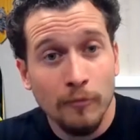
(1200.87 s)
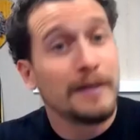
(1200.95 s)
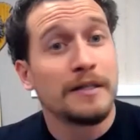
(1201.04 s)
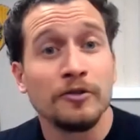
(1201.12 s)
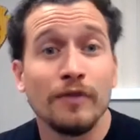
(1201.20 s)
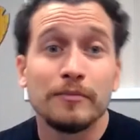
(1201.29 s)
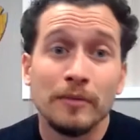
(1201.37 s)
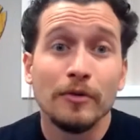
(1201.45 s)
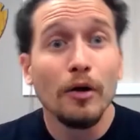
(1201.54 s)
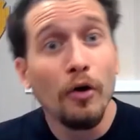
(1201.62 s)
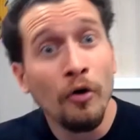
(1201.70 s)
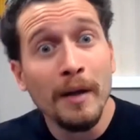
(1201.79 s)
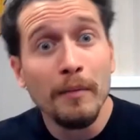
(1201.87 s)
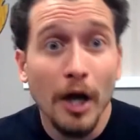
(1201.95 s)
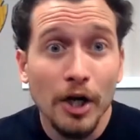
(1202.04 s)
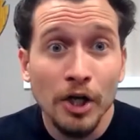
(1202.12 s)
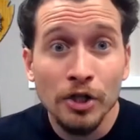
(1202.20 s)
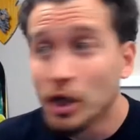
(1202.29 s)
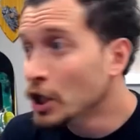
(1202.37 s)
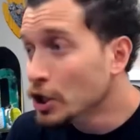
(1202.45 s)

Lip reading: My sales rep told me like, oh, maybe I can